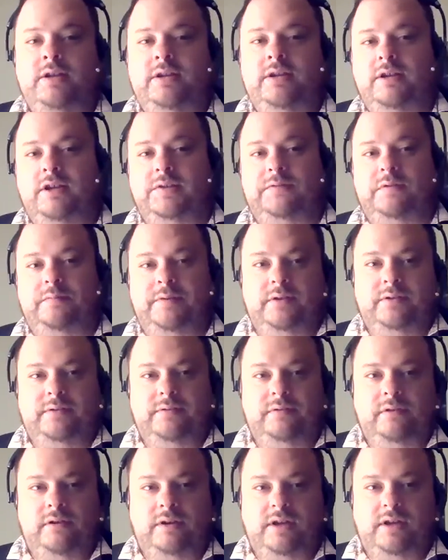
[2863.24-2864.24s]
because we've been
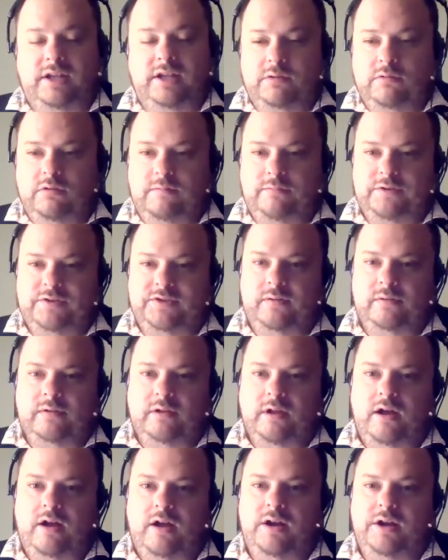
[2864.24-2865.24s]
looking into it for so
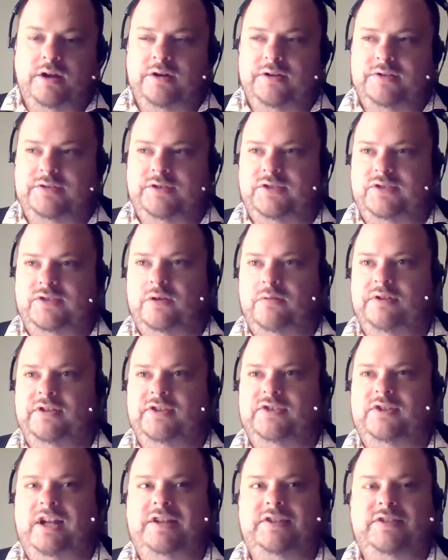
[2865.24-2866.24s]
long and are just so
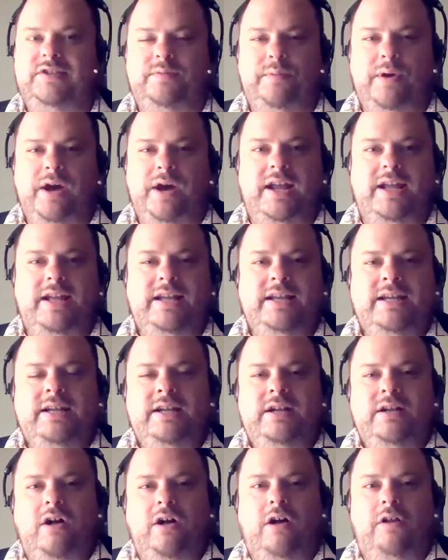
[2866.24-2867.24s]
incensed by
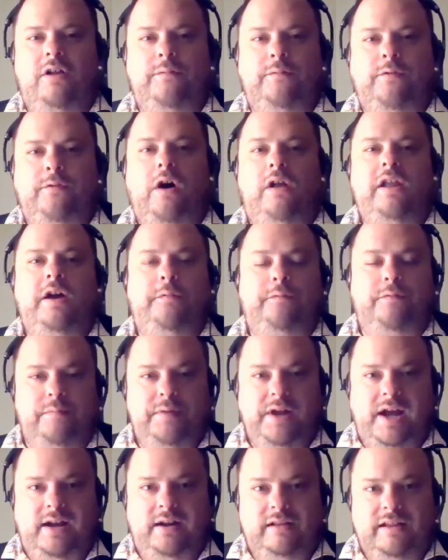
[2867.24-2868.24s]
all the fallout
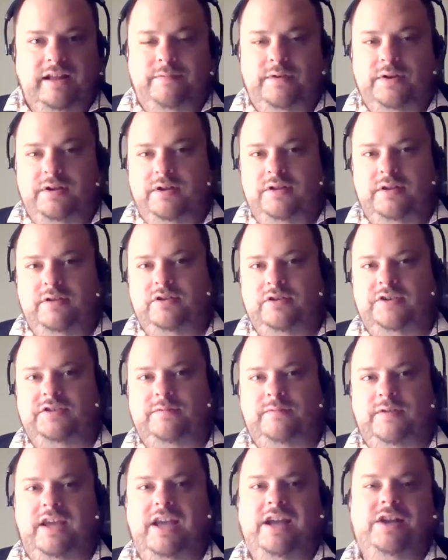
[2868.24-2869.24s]
from 9/11 and the
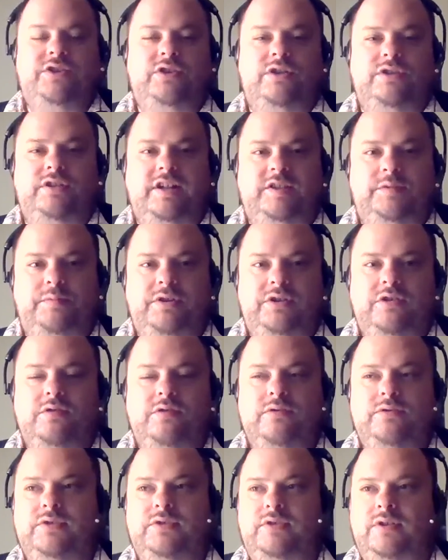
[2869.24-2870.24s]
justification that's been
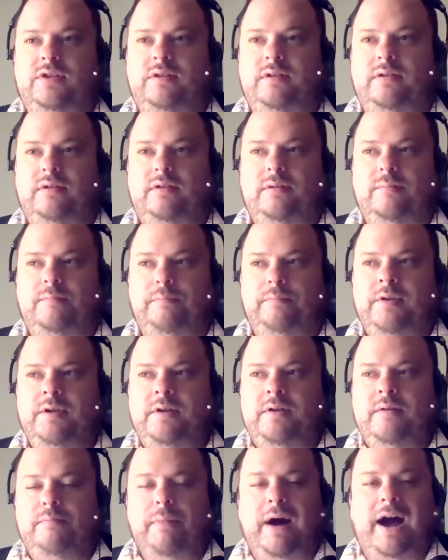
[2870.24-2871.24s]
used and the
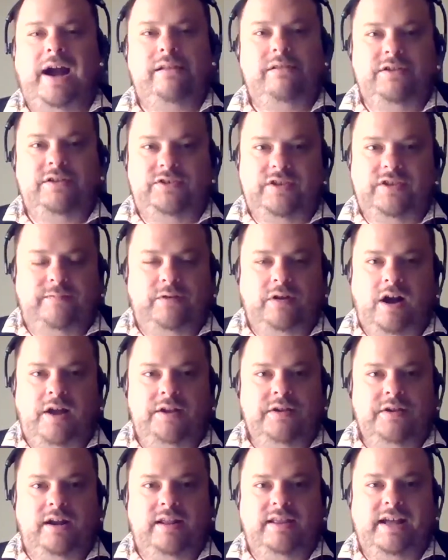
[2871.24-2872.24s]
mileage they've
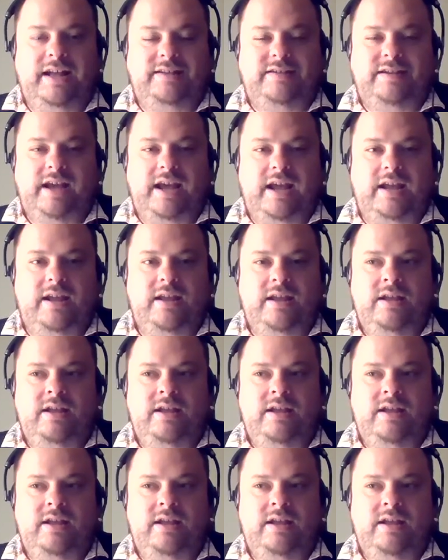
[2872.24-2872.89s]
gotten out of that day.